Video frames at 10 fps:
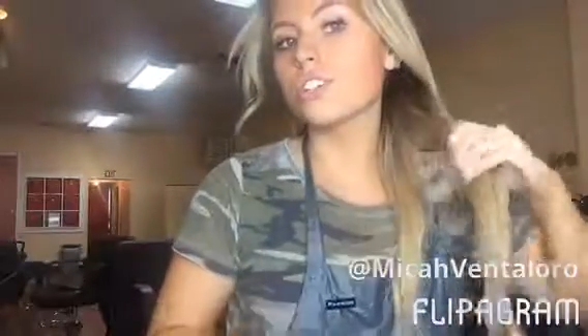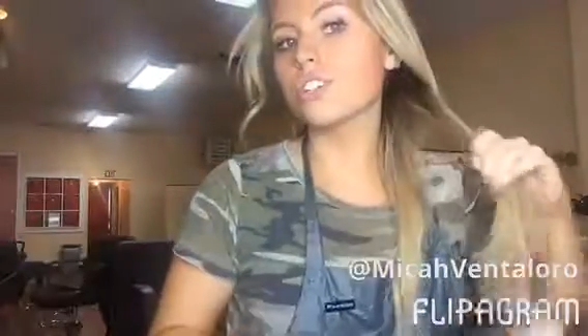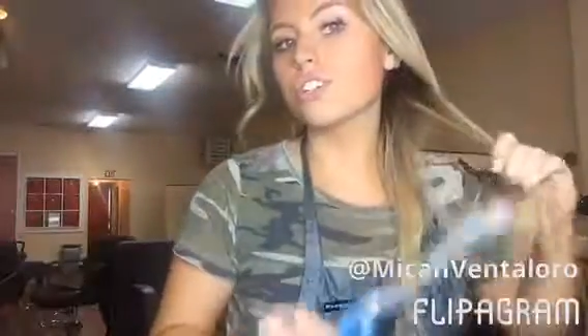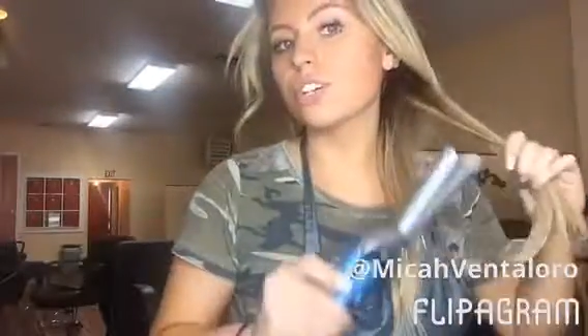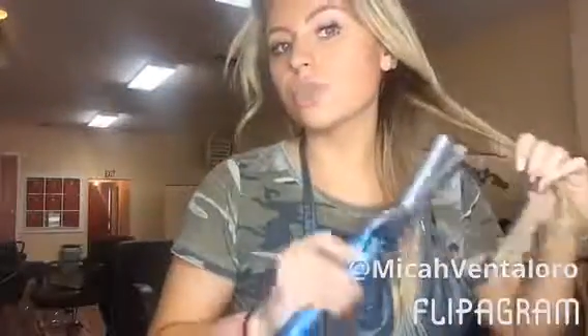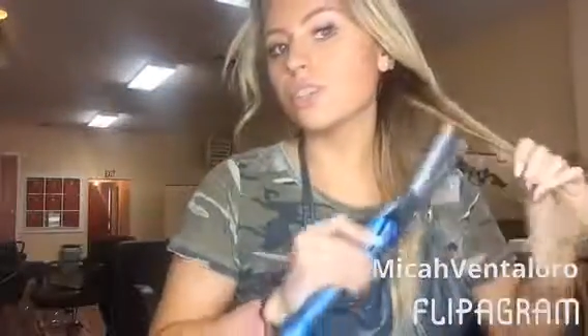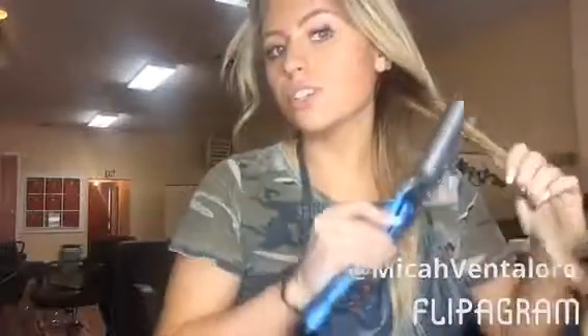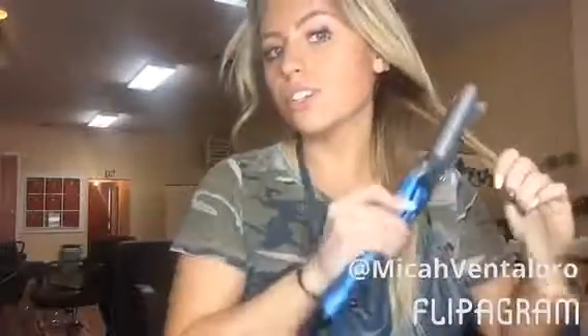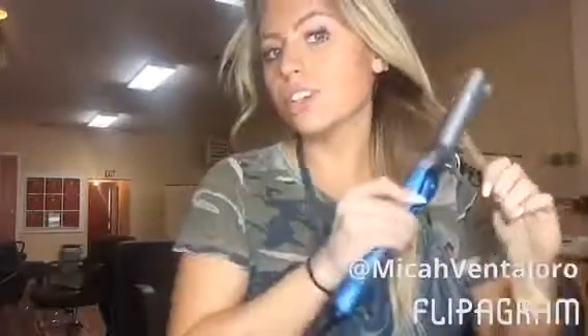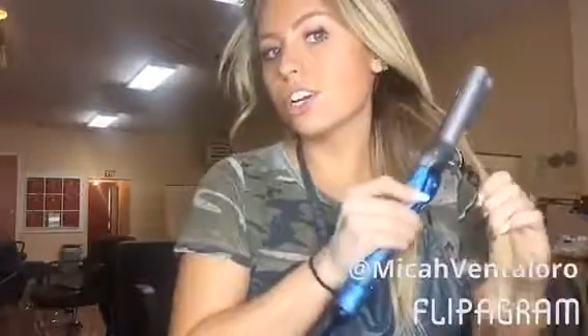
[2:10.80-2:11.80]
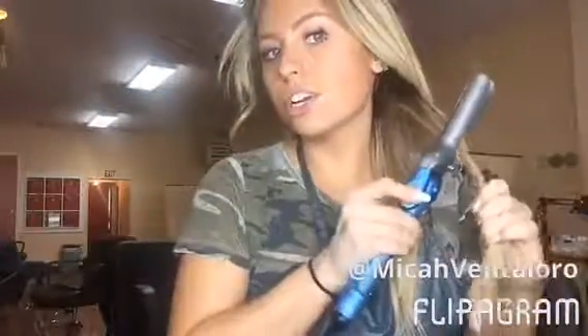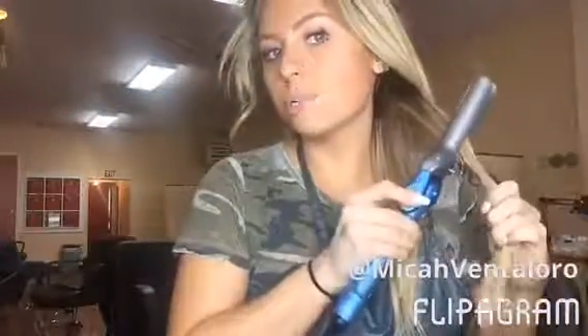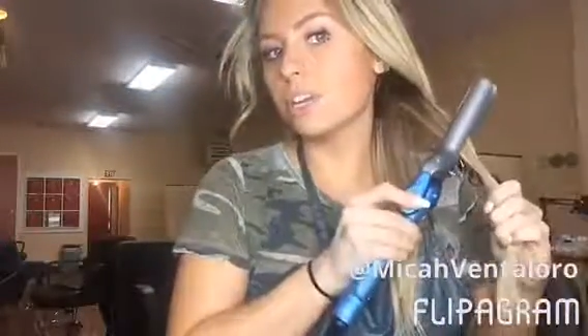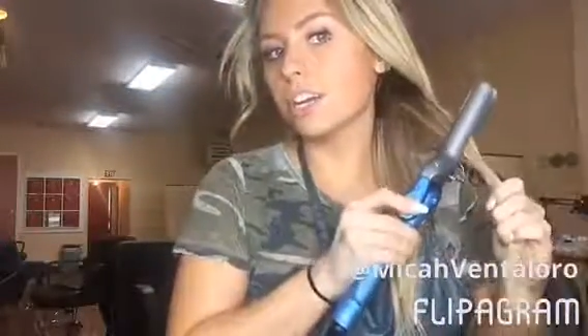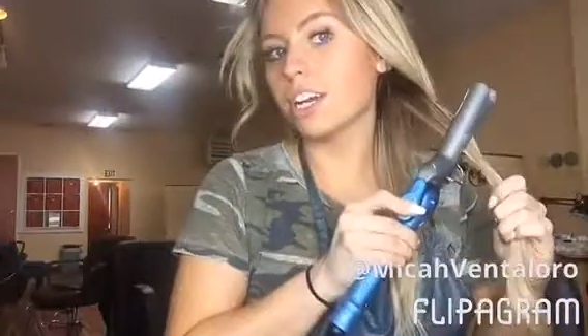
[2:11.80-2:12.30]
So you're gonna wanna start
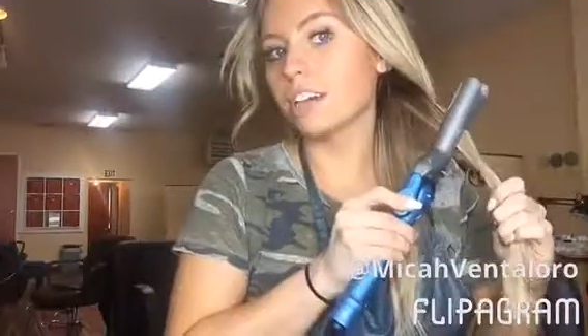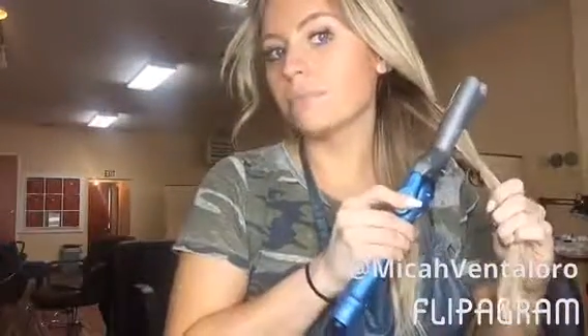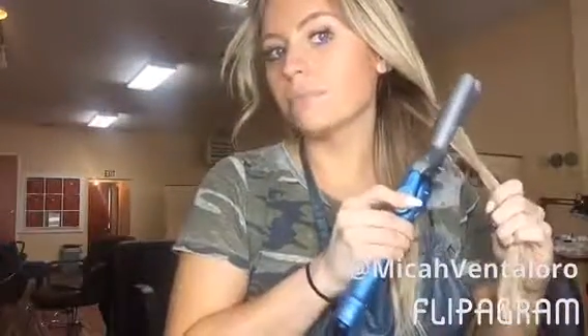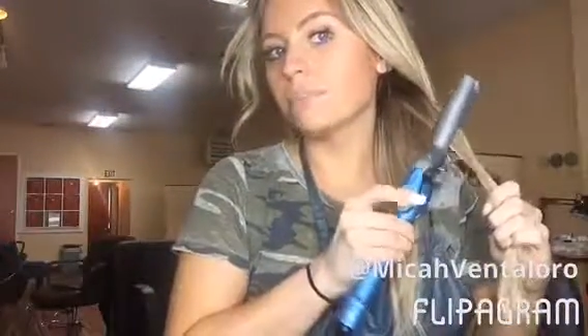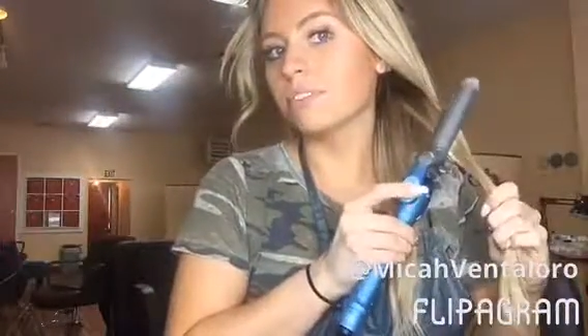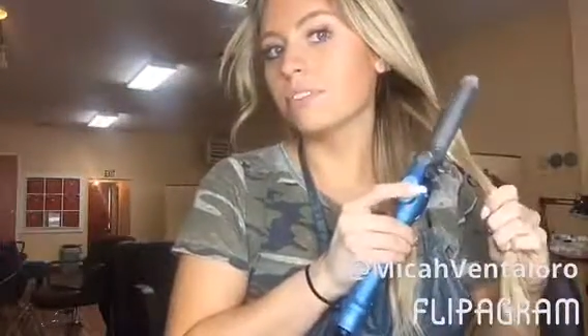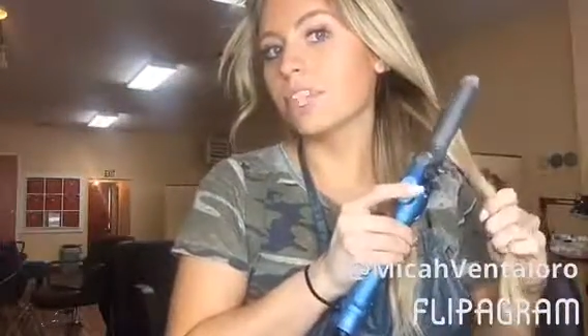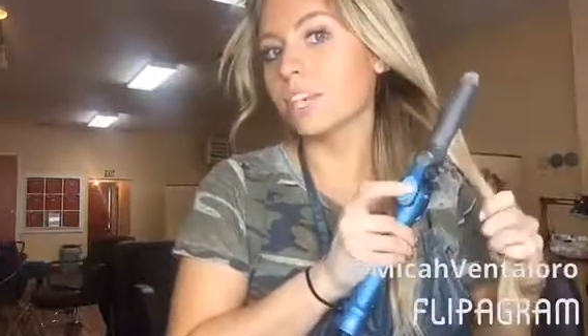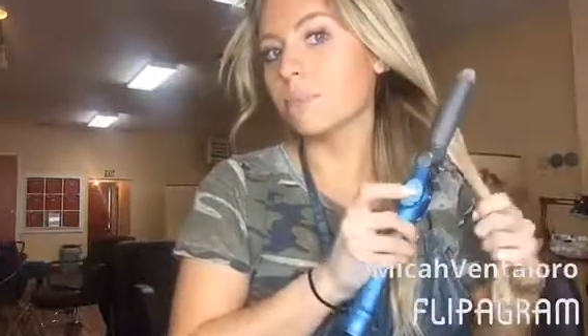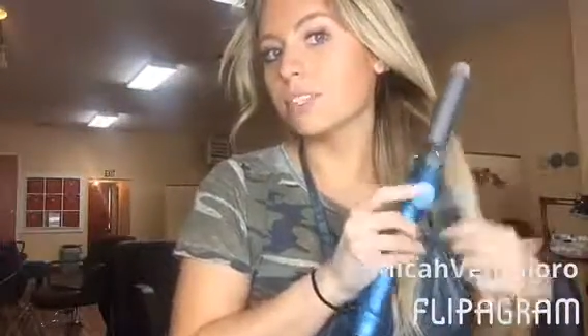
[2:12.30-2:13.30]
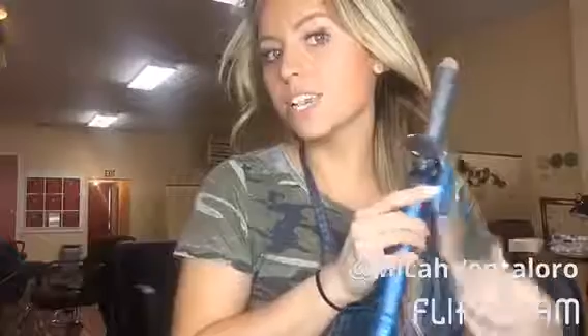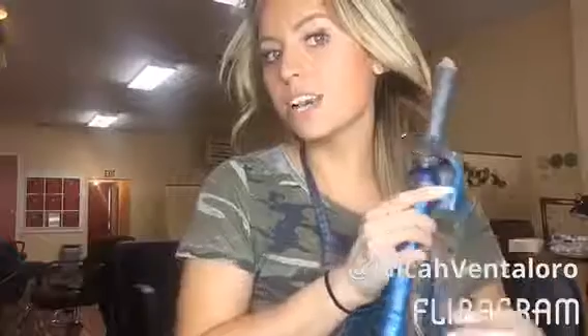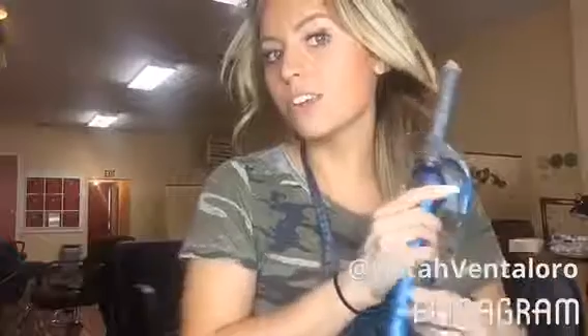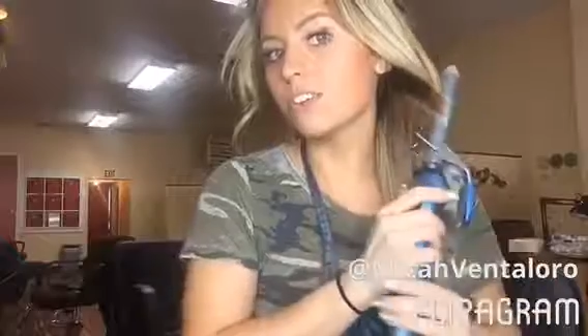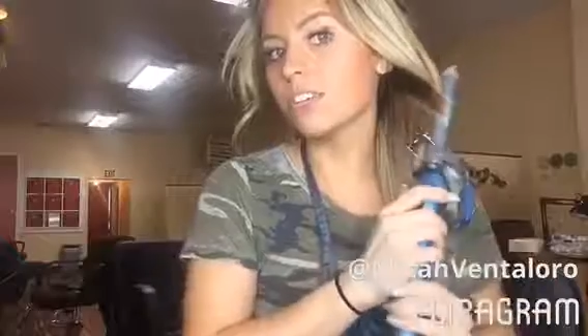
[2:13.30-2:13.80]
up here, clamp
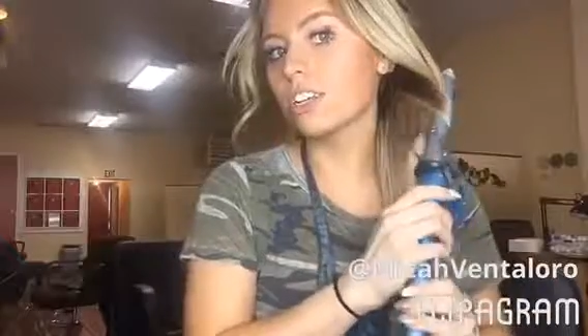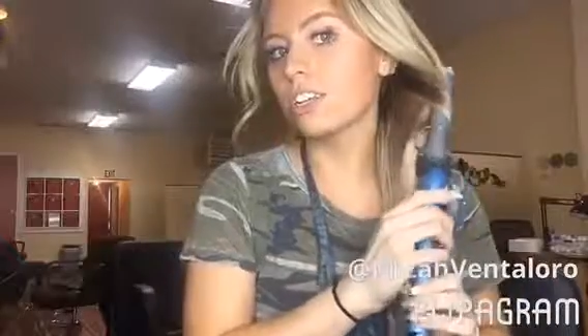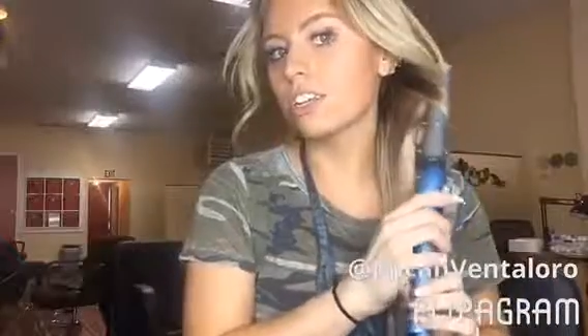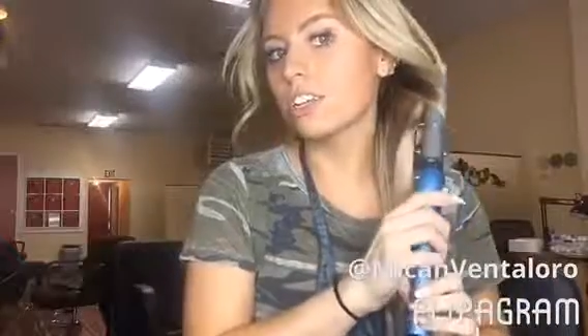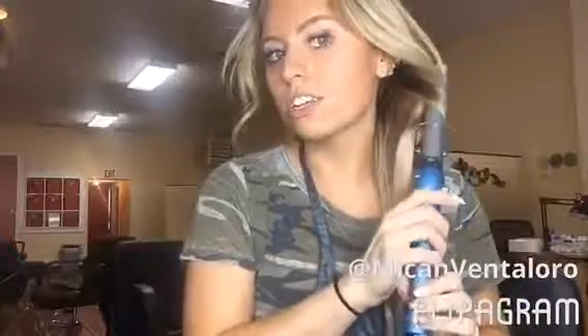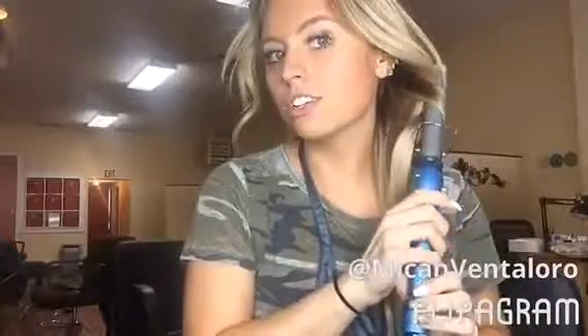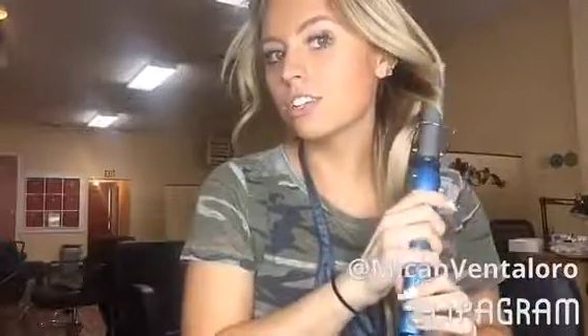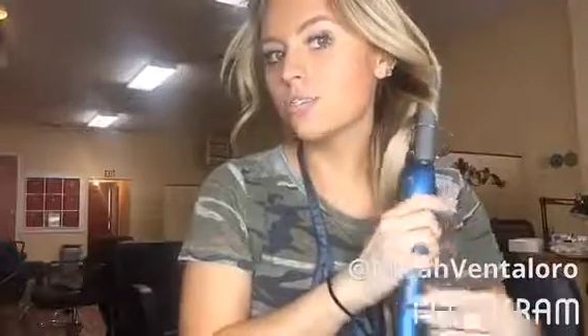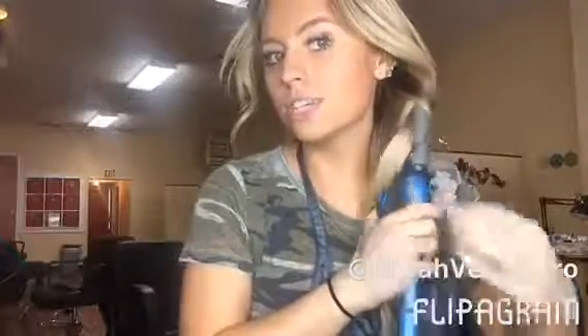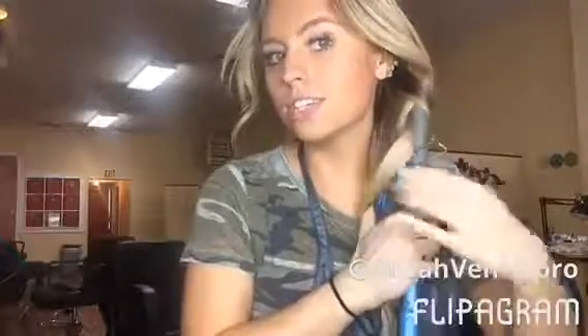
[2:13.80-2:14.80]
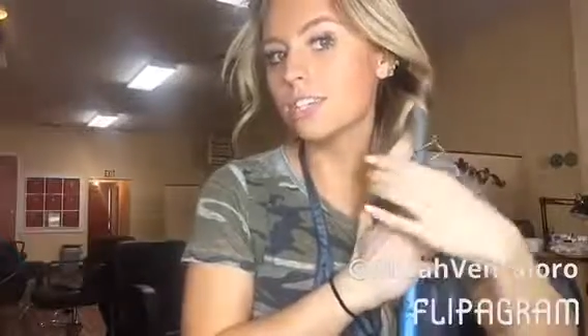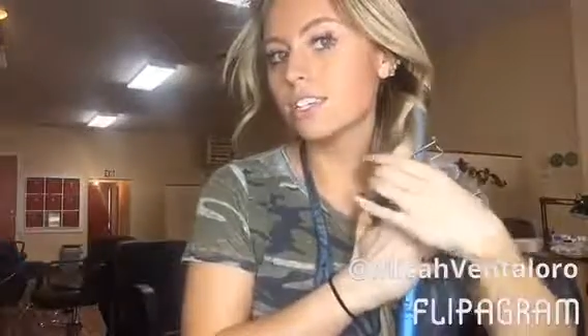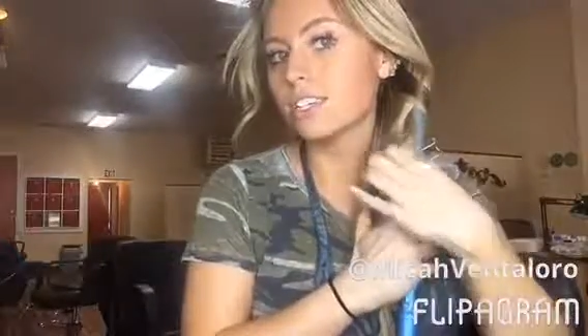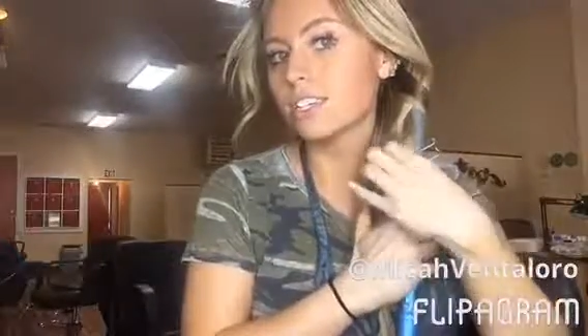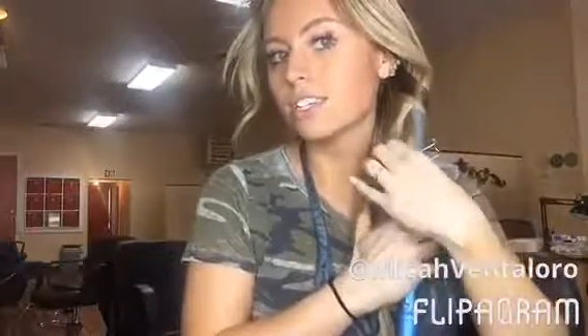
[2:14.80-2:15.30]
down,
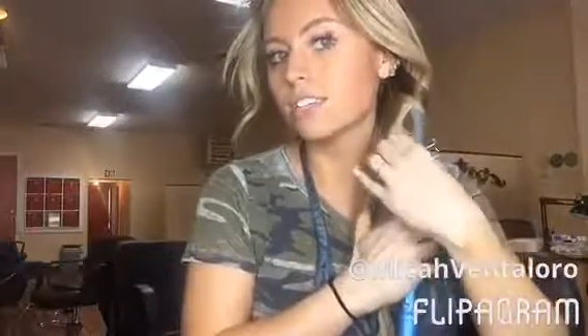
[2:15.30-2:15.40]
twist,